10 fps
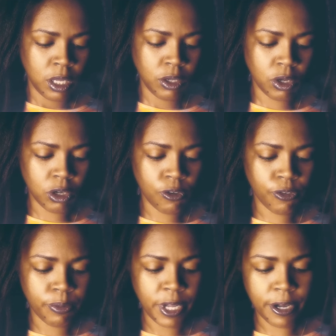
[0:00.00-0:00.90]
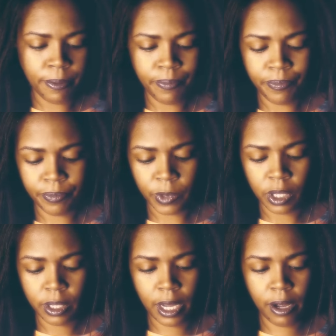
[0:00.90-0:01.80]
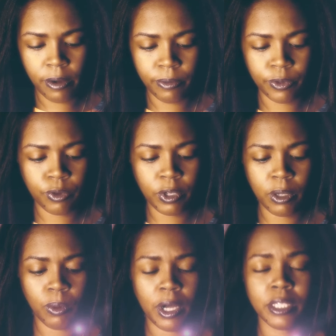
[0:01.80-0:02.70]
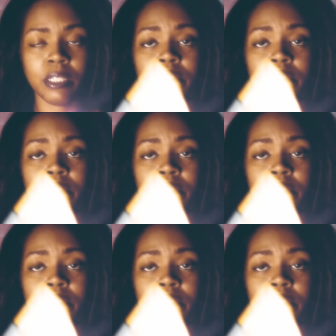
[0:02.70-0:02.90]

you're going to go from there now three of wands